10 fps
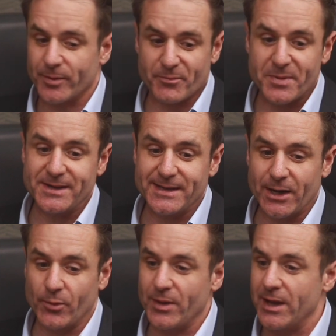I've been
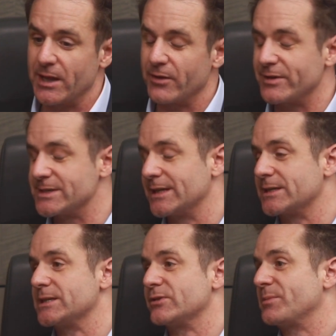down there. The
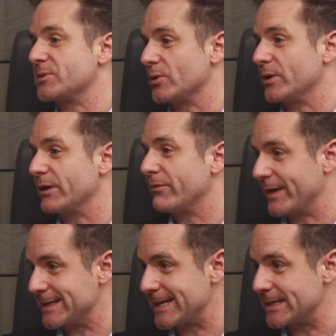facilities are absolutely
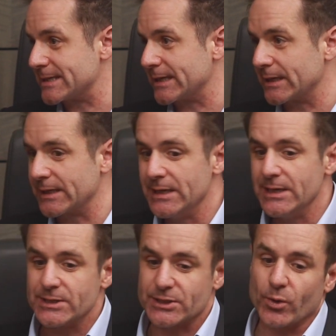fantastic.
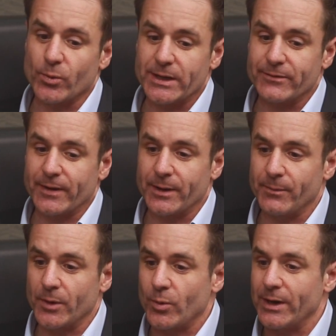So we've
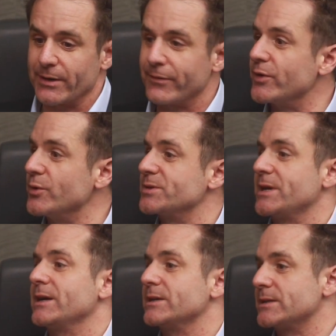acquired a few
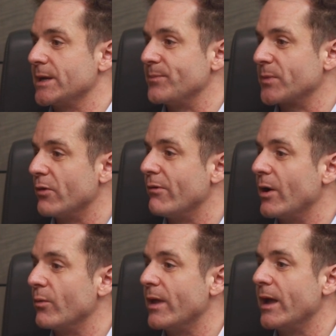sites
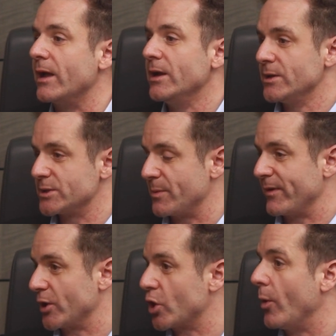around there to
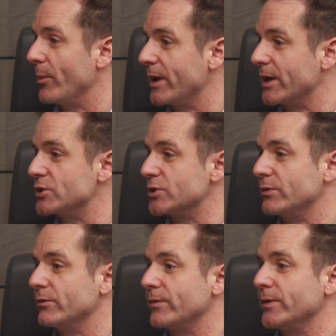provide
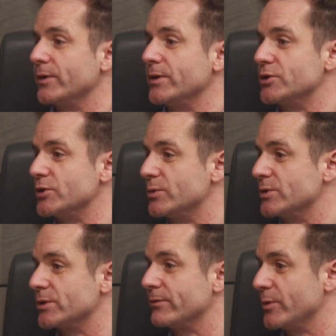accommodation for the
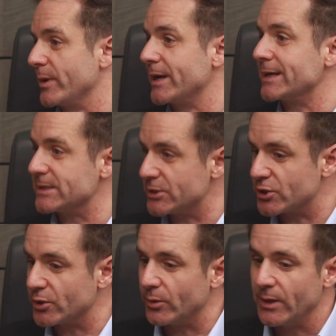students of
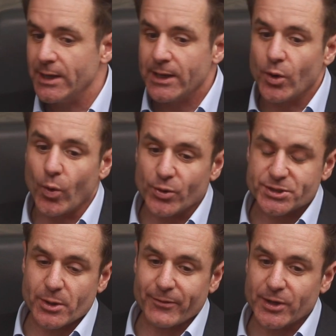UA92.
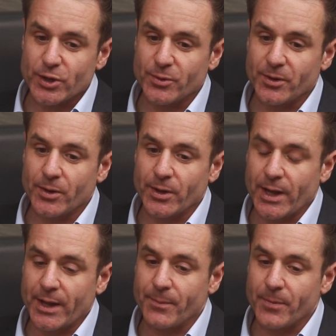Also, I
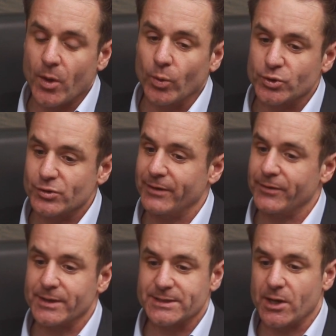think Old
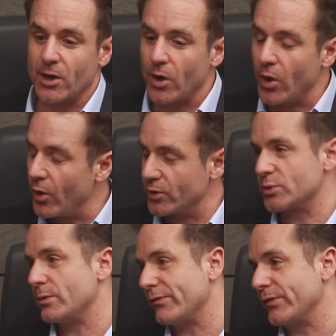Trafford has a lot
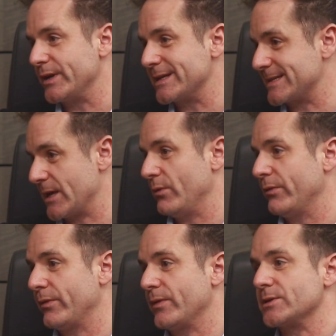to offer in
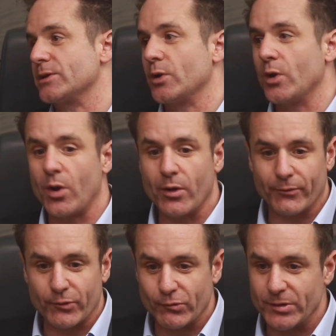itself. There's a lot
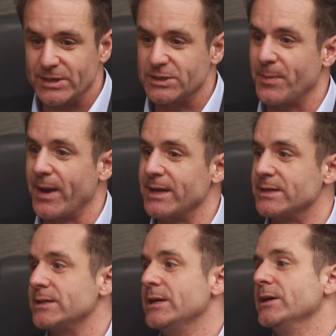of green
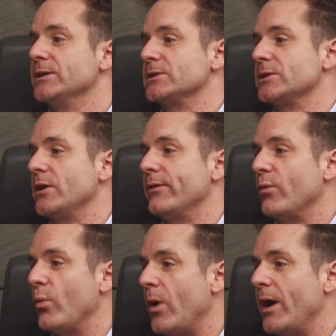space. There's a lot
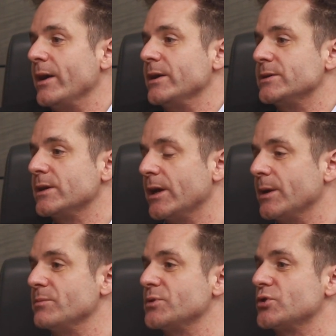of wide
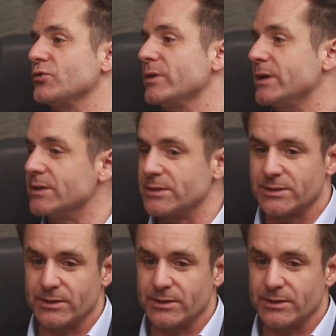streets.